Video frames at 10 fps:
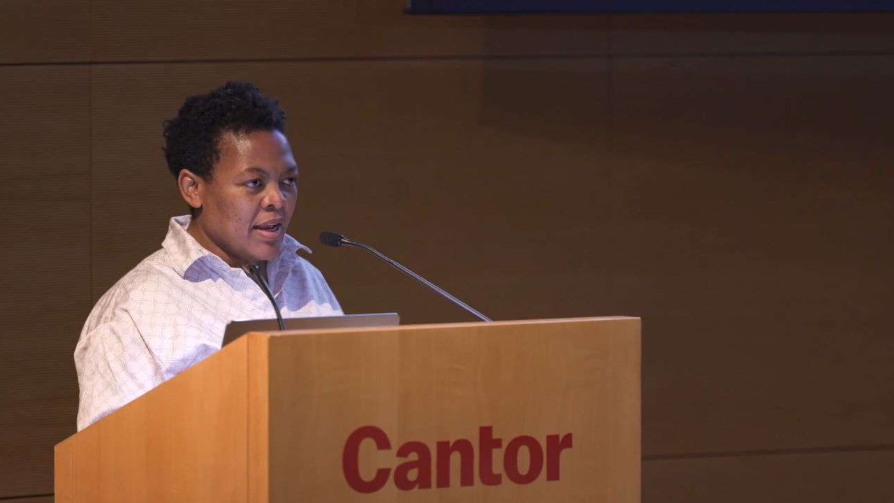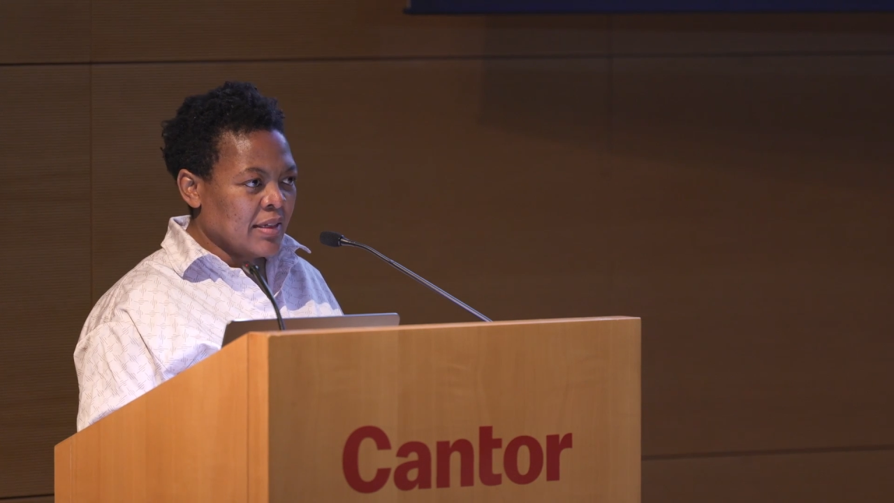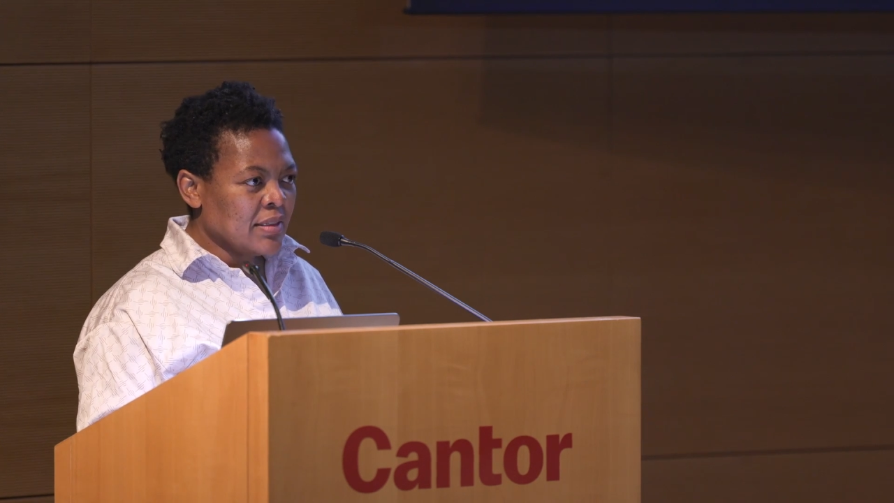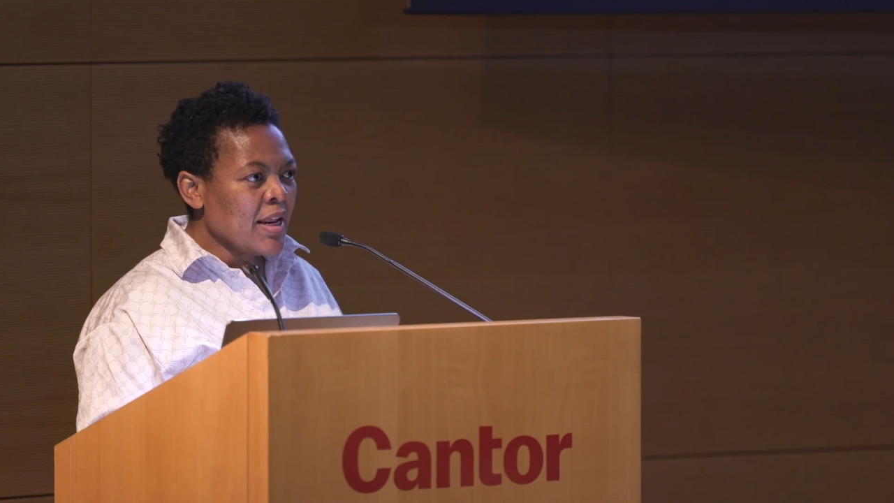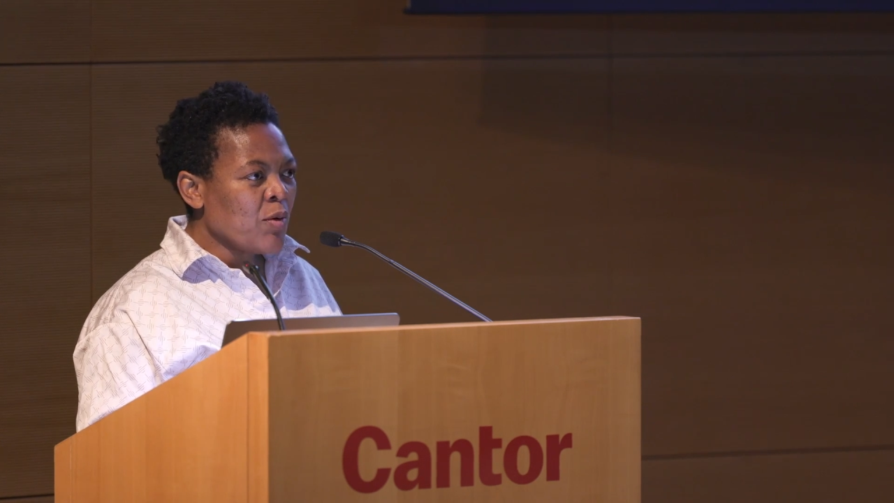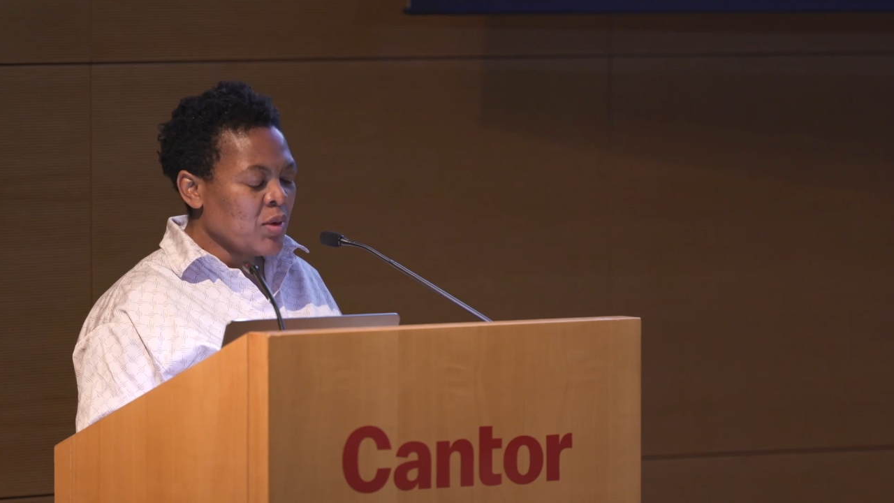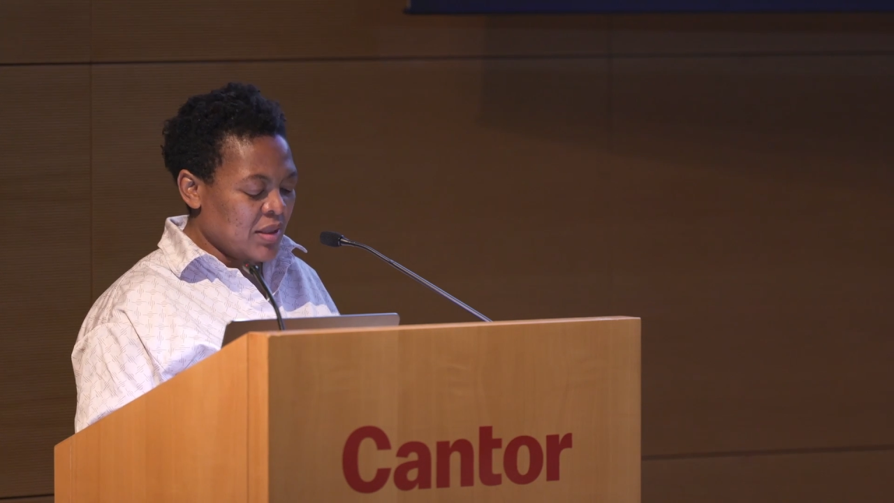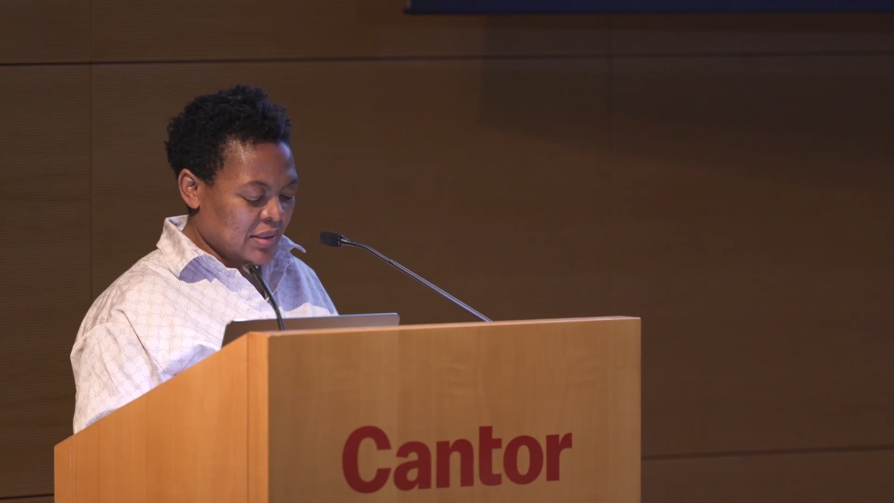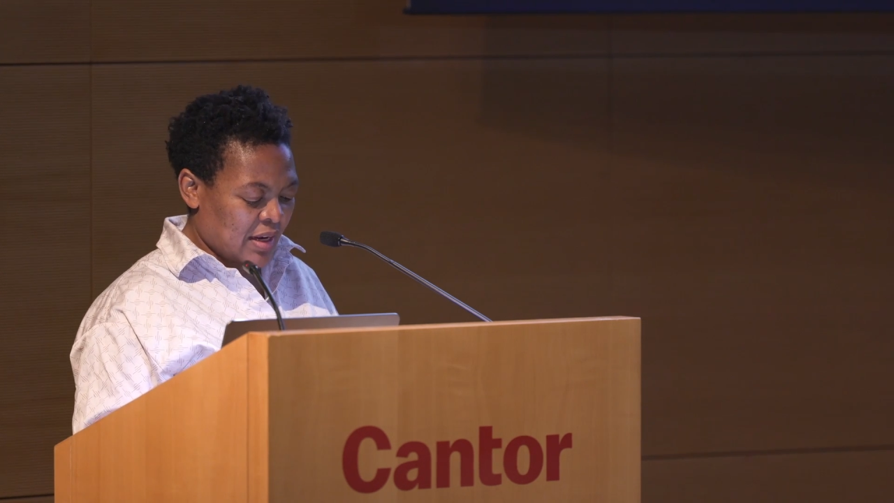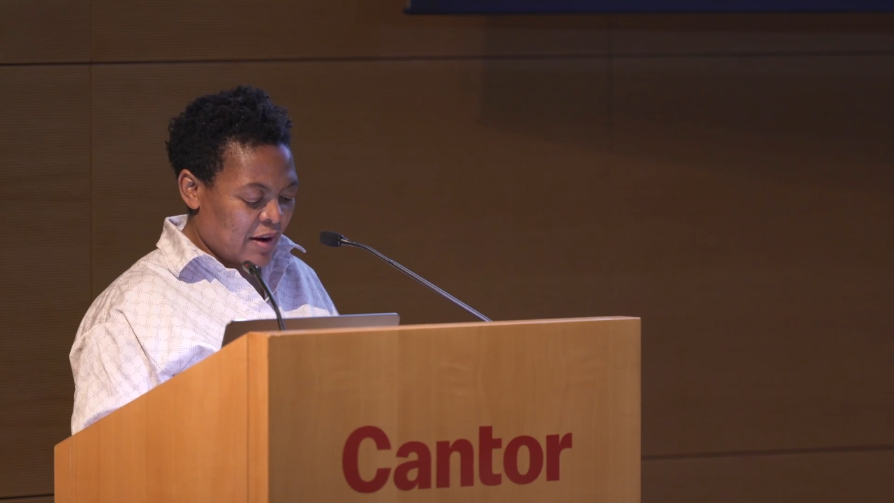stay with
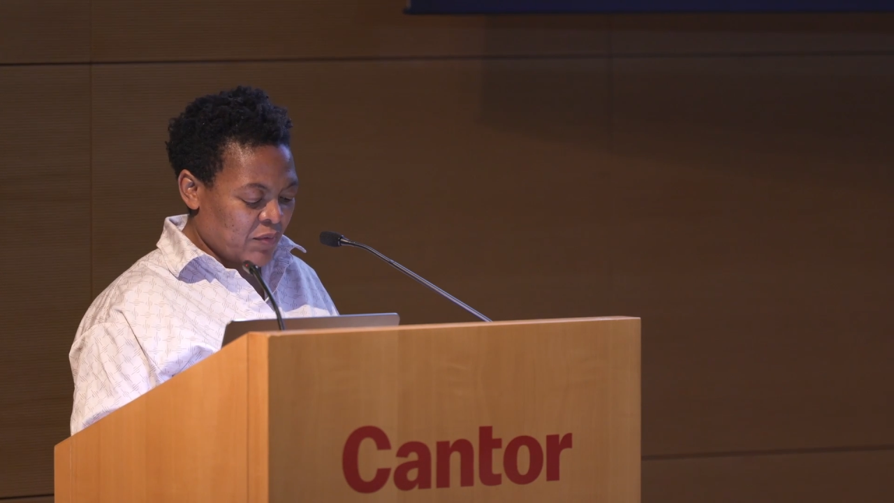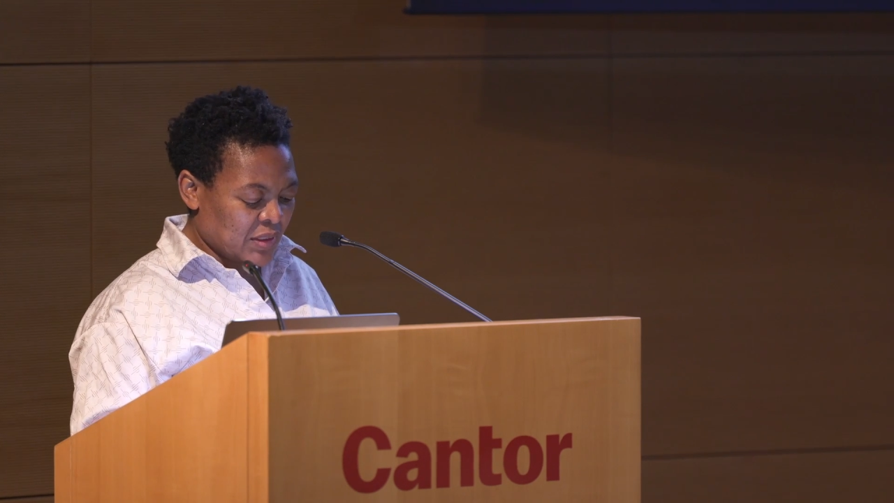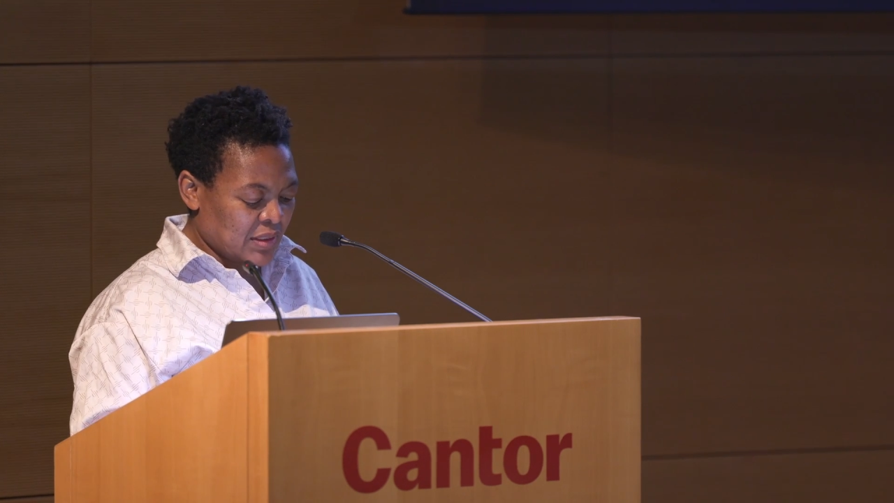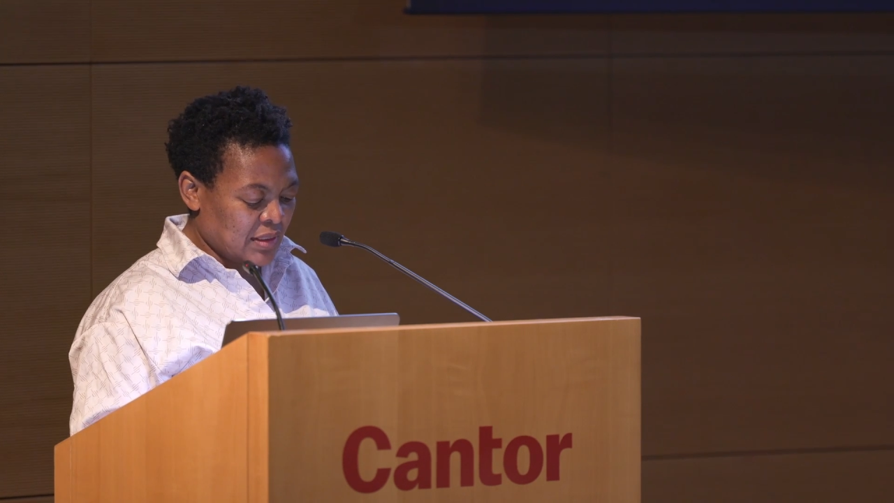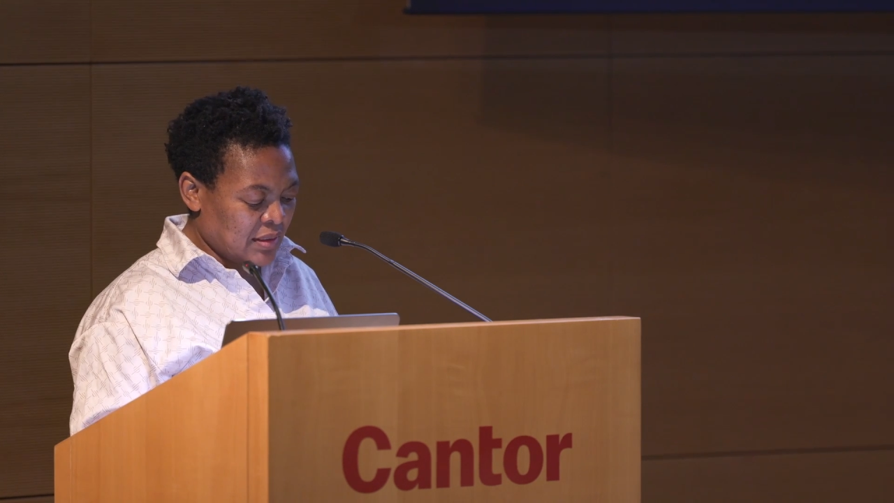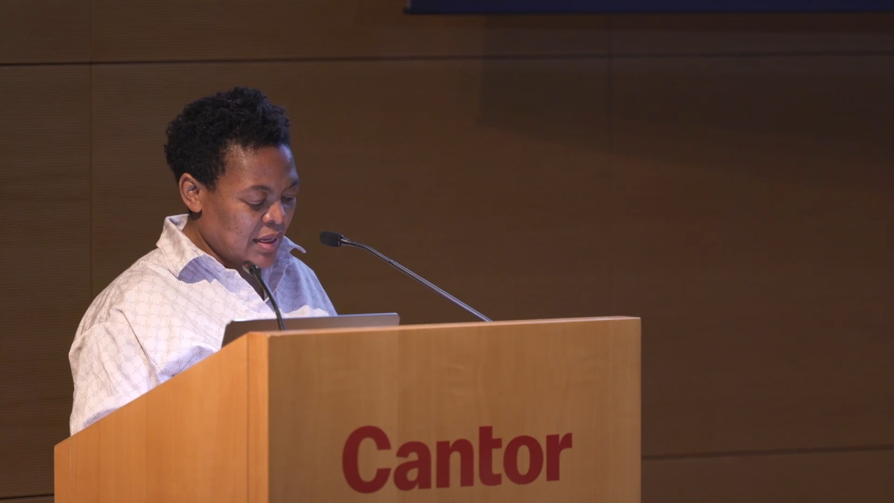these canvases,